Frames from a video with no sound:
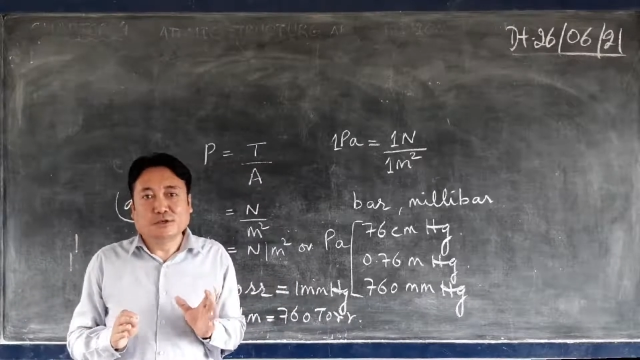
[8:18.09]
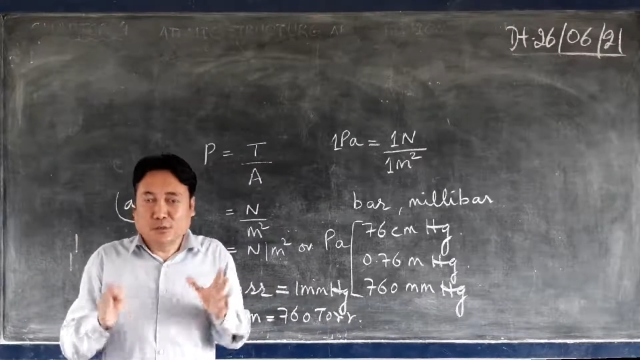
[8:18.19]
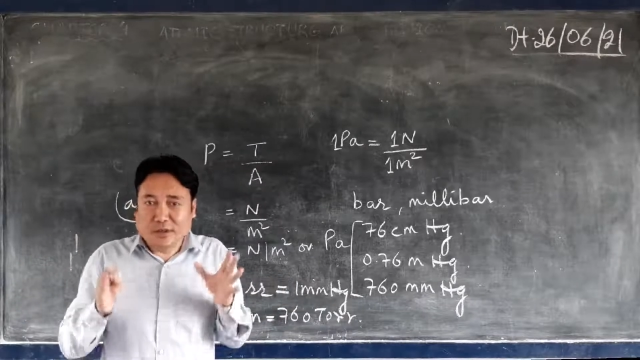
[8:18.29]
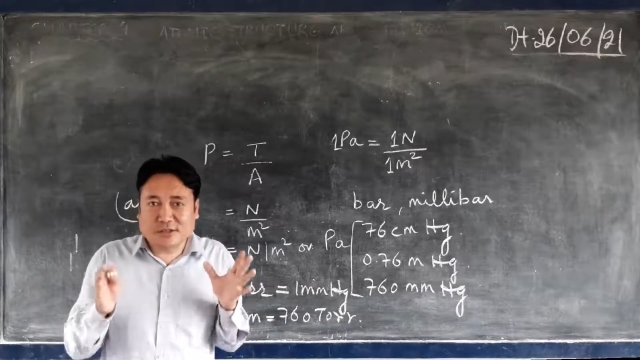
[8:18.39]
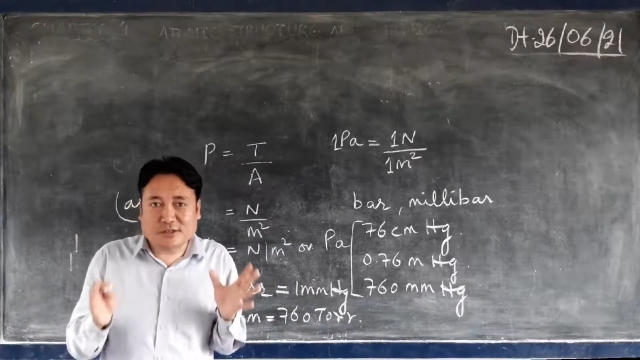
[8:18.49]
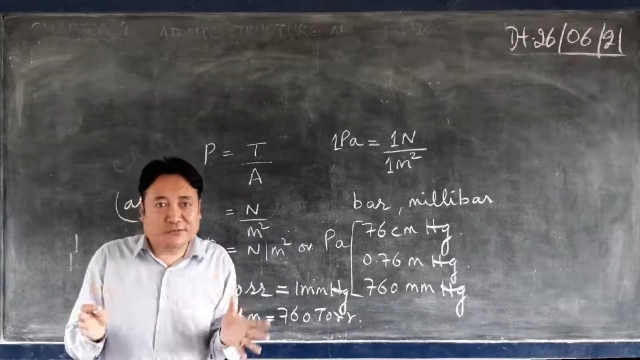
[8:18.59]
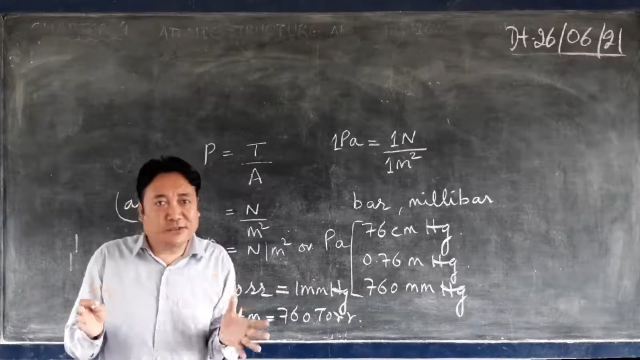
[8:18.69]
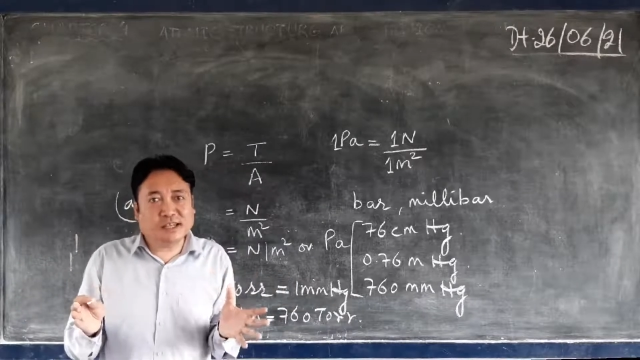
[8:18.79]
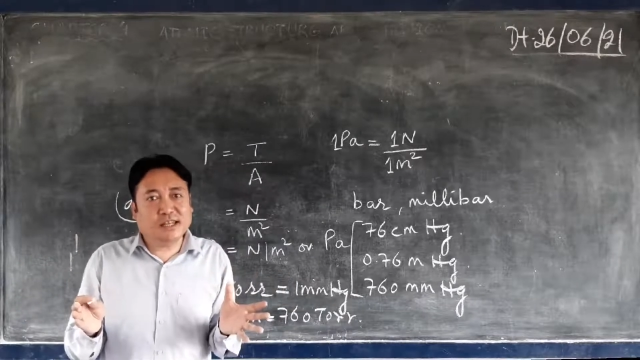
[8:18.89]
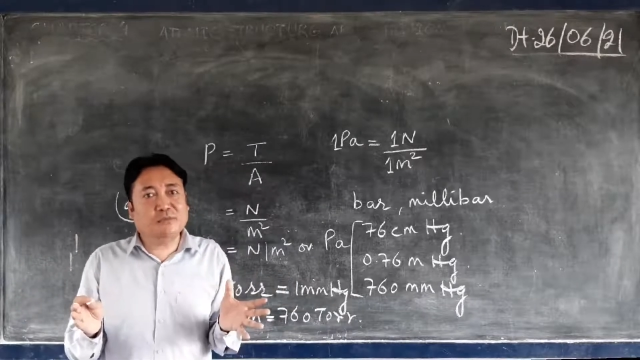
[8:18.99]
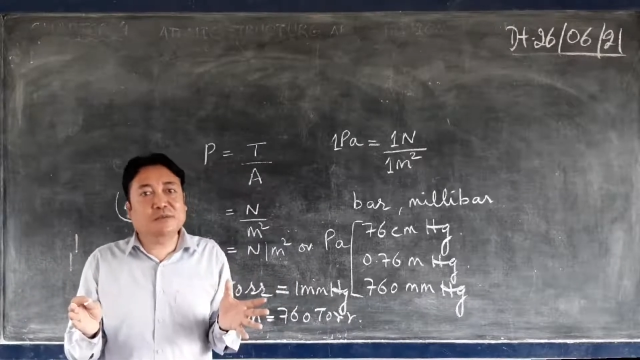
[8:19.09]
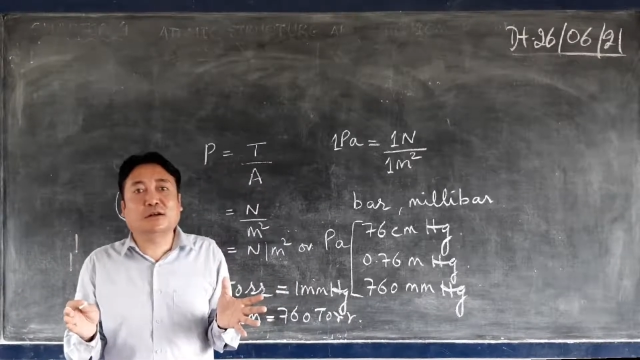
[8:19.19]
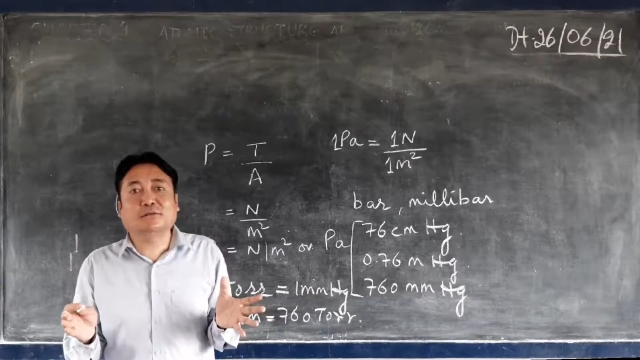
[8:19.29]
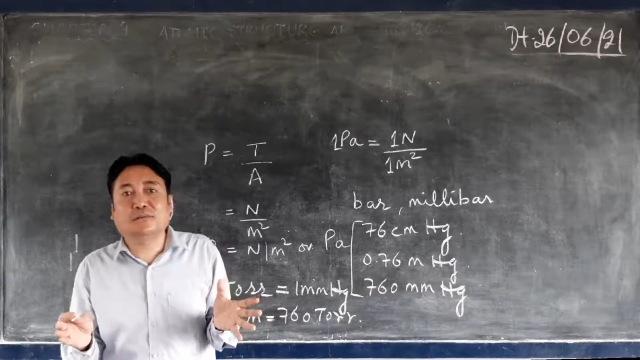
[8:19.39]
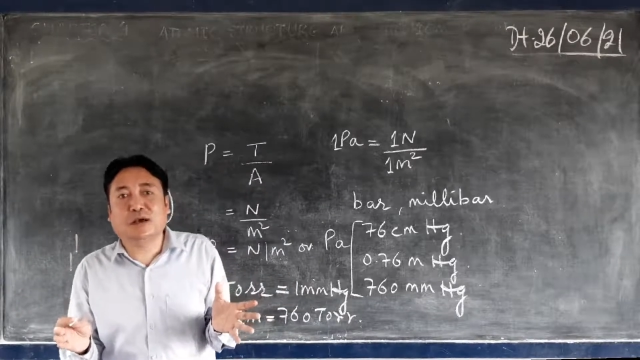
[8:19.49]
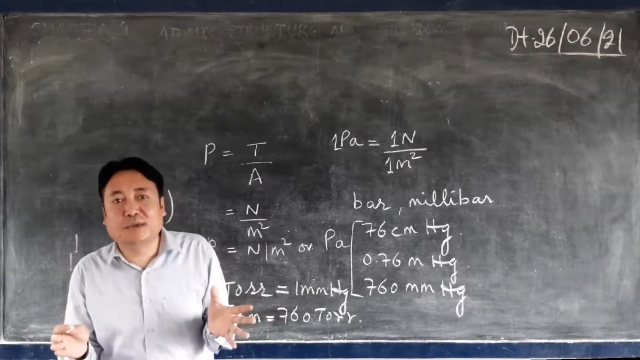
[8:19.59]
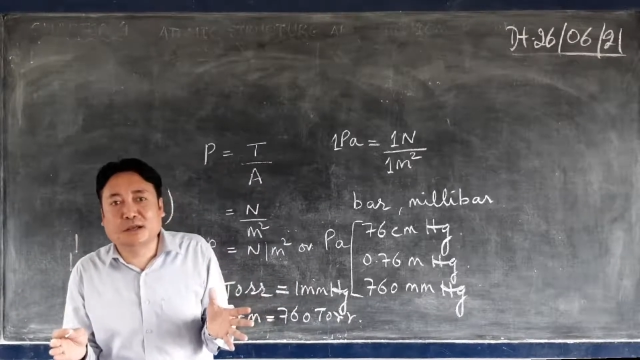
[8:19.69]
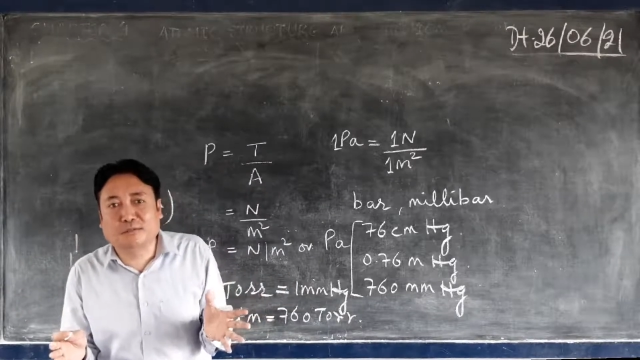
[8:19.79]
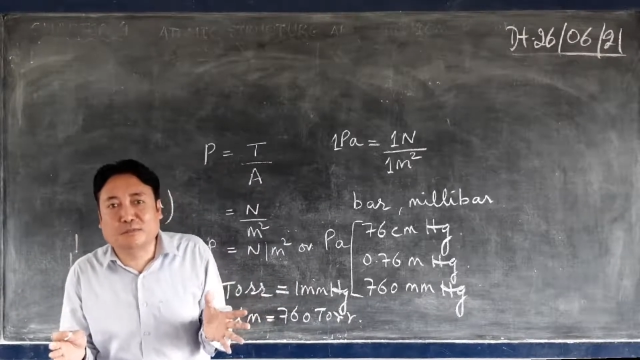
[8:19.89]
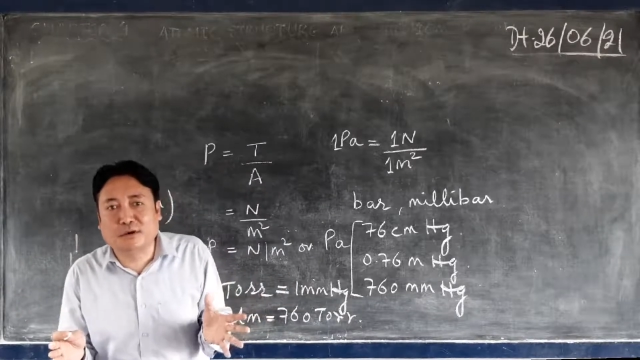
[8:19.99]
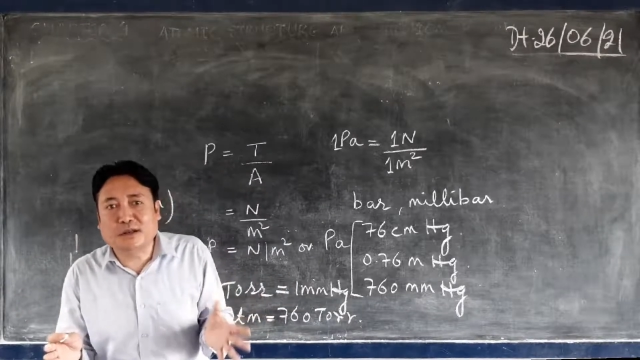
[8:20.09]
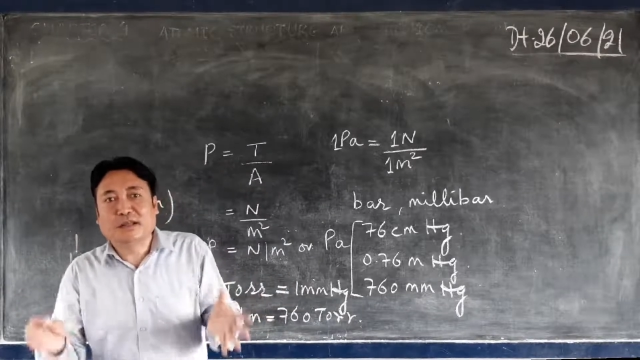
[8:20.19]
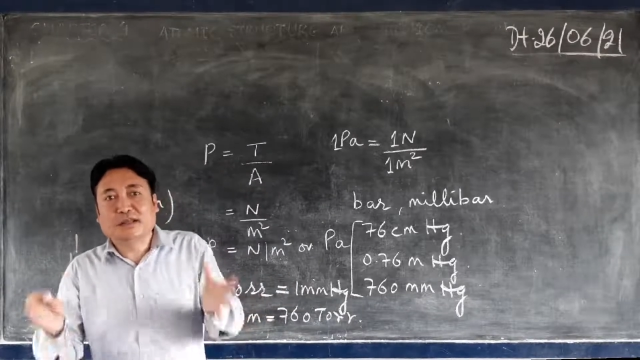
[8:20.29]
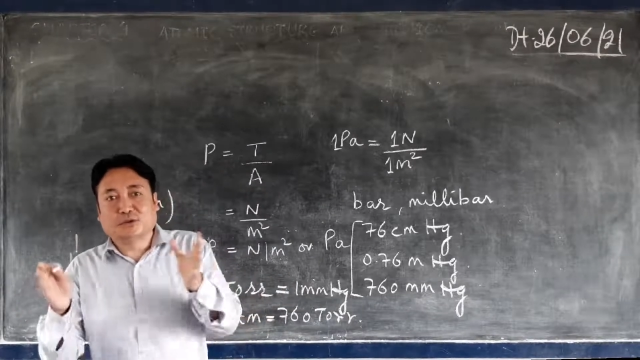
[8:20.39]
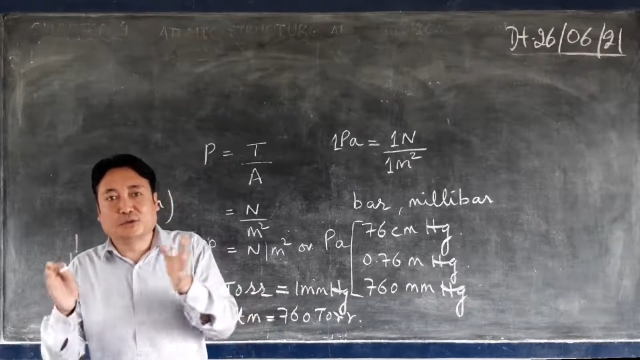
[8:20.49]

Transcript: So when the surface area become more,